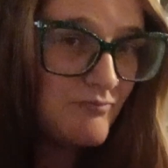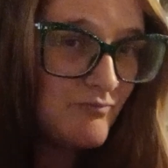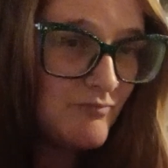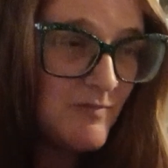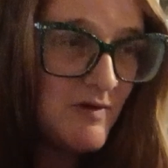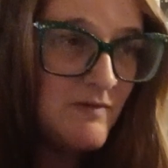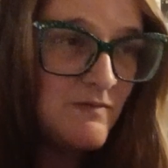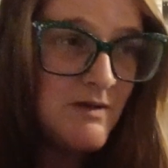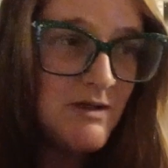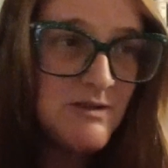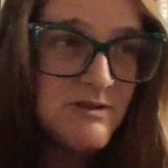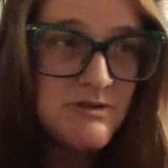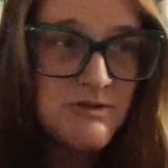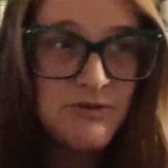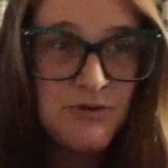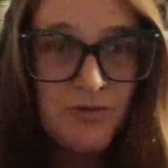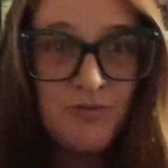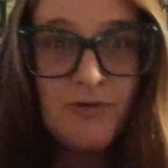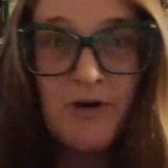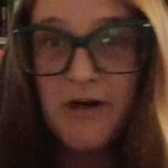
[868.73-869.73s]
unless
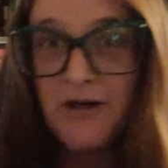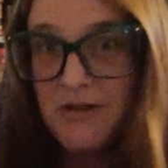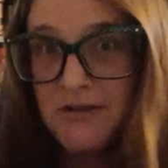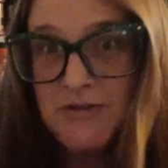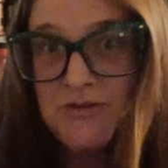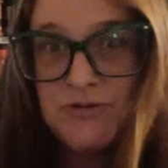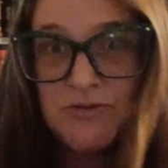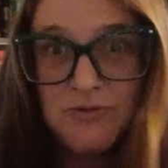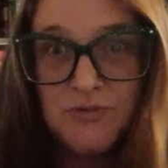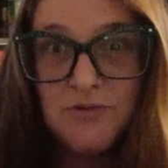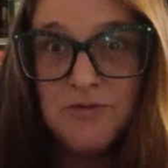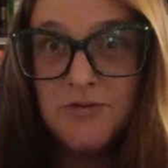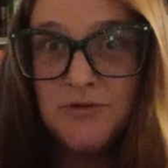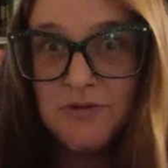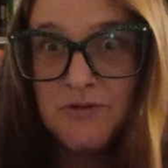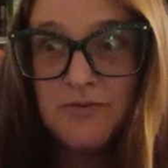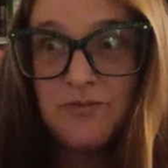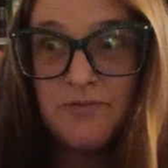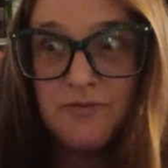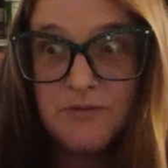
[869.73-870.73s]
you're ready
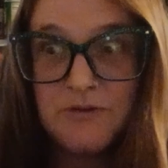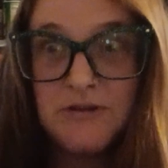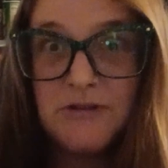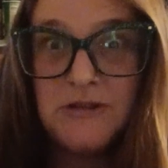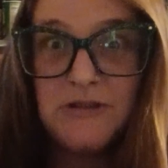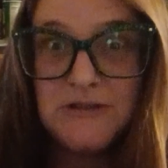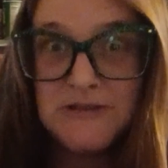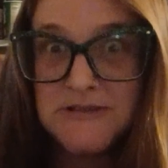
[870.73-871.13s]
to really